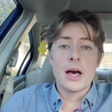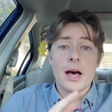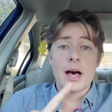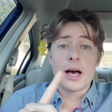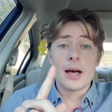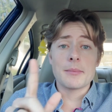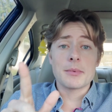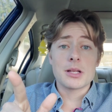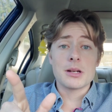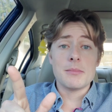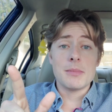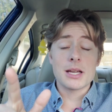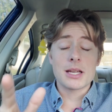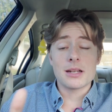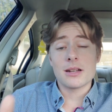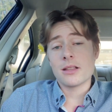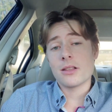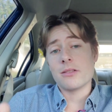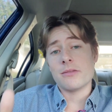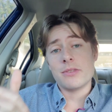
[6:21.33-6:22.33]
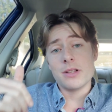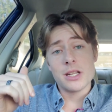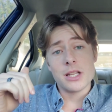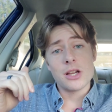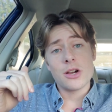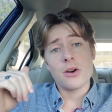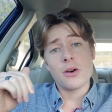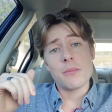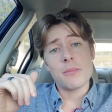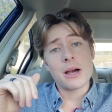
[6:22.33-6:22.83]
I'm going to make another
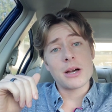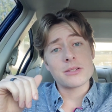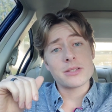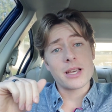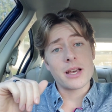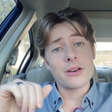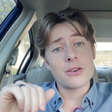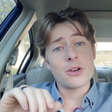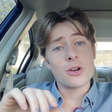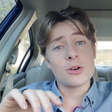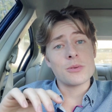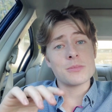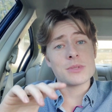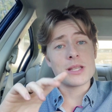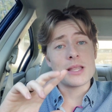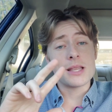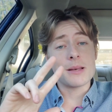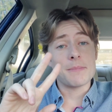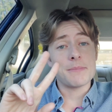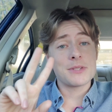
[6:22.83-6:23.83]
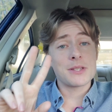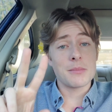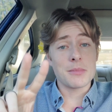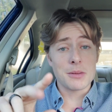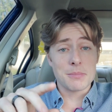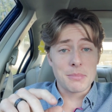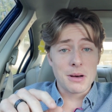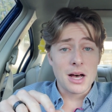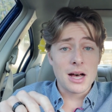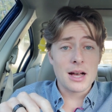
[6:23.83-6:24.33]
video about townhomes and some of
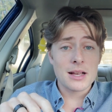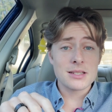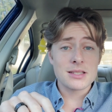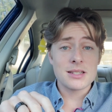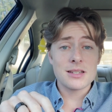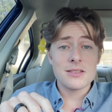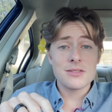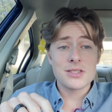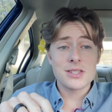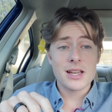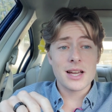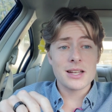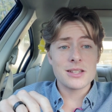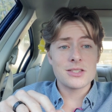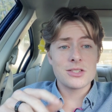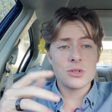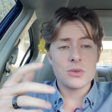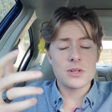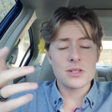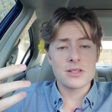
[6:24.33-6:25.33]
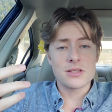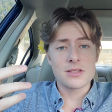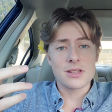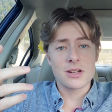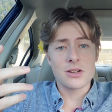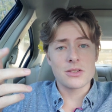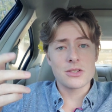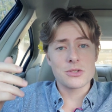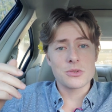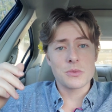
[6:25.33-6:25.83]
the positive sides to it, since I
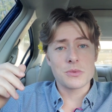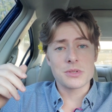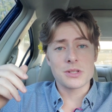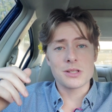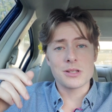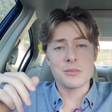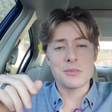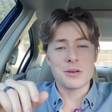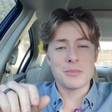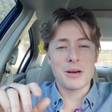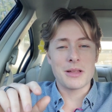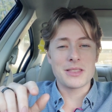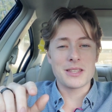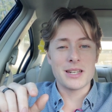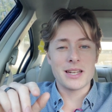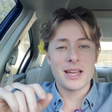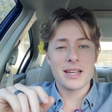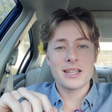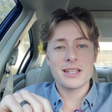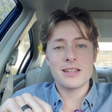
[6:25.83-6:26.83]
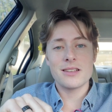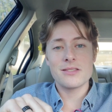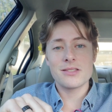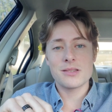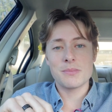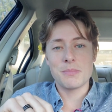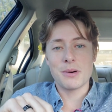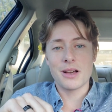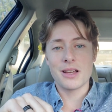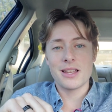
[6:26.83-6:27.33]
know this one was a little bit about the
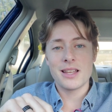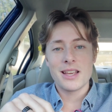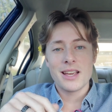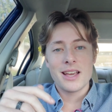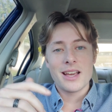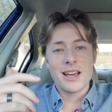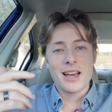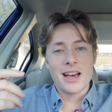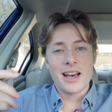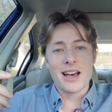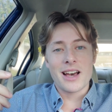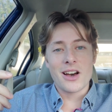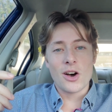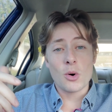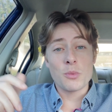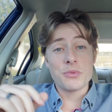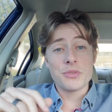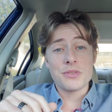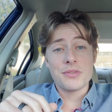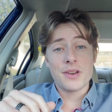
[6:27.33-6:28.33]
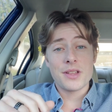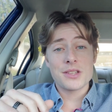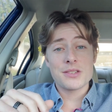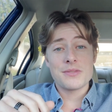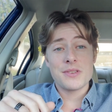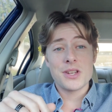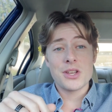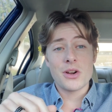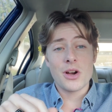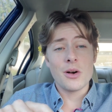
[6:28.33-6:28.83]
negatives, but hopefully you found this
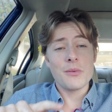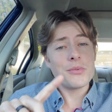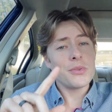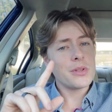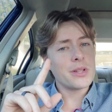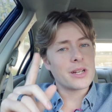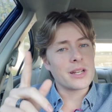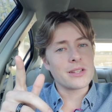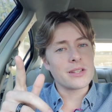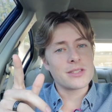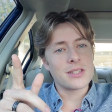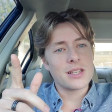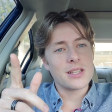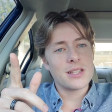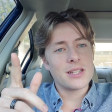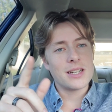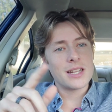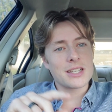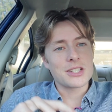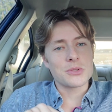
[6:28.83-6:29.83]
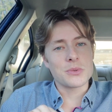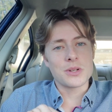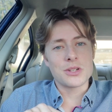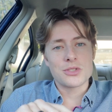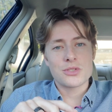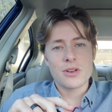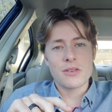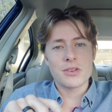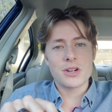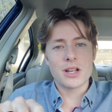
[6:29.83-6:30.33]
video helpful, and I'll see you in the next one.
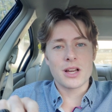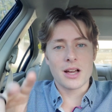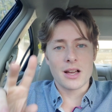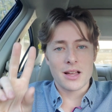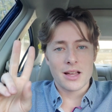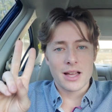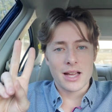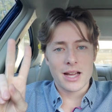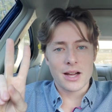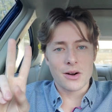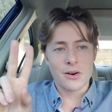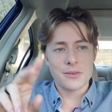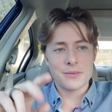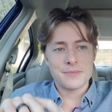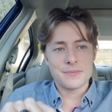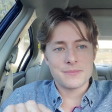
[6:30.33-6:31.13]
Trevor Da, out.